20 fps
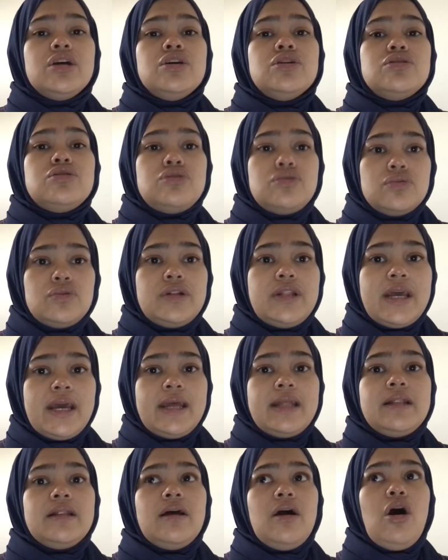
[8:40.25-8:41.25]
so
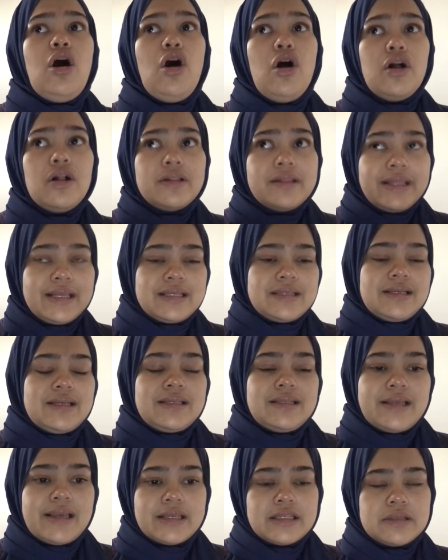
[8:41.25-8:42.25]
that all this
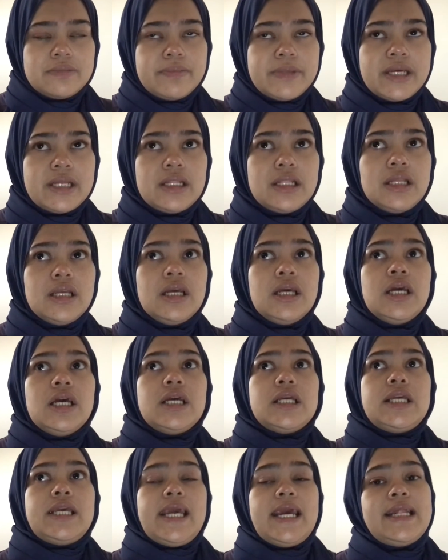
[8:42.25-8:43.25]
assessment
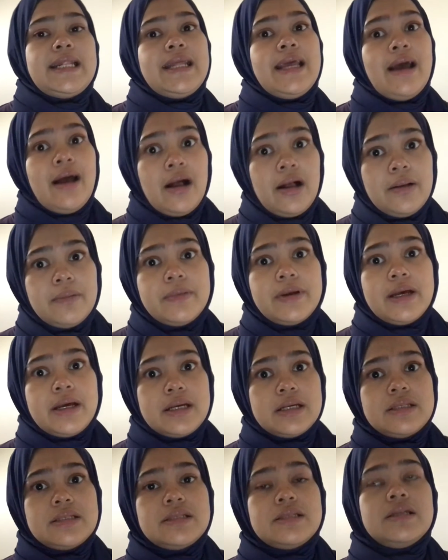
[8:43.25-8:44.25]
can help
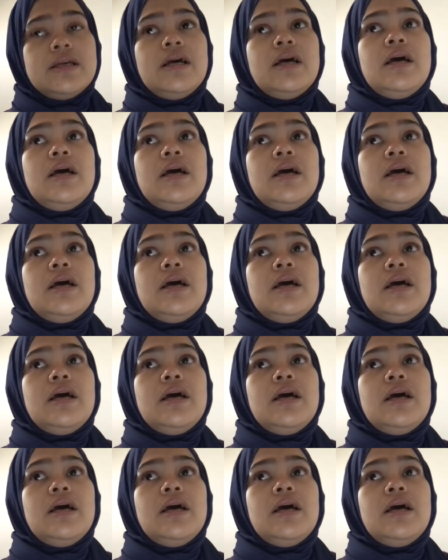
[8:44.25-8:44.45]
us